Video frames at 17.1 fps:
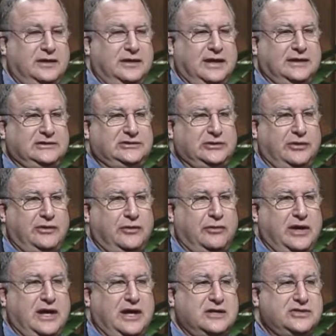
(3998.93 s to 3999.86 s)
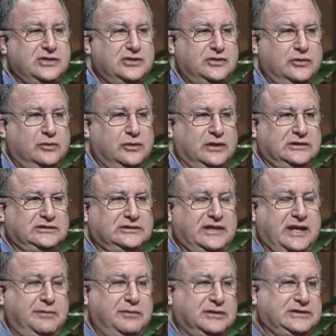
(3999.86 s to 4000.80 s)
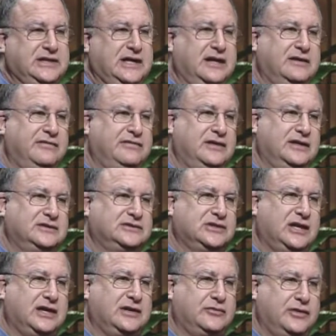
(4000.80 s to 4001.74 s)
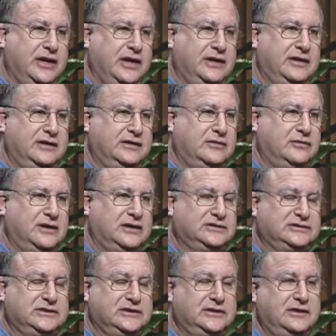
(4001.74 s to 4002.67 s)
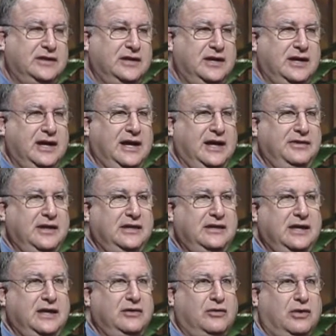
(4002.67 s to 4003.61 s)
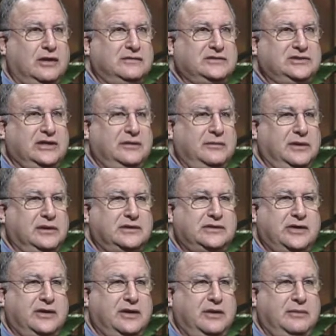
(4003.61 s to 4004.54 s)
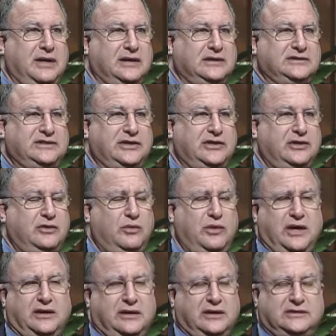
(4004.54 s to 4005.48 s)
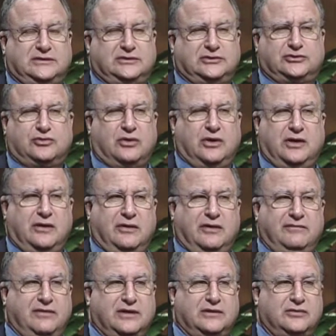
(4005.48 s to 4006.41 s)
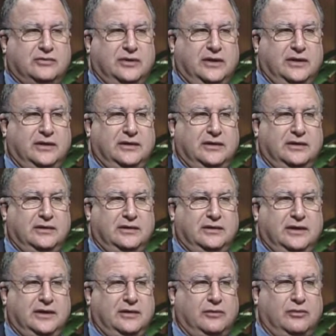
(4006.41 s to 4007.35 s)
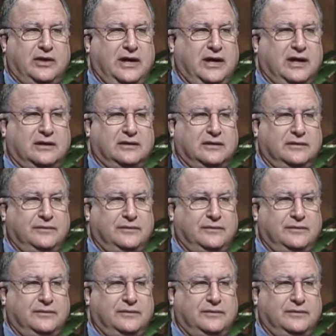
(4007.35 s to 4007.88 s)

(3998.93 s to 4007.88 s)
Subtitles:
And so the reaction to it was keep us out of things like Grenada and the rest. And then all of a sudden the military came back and said, we had an extraordinary victory in Iraq.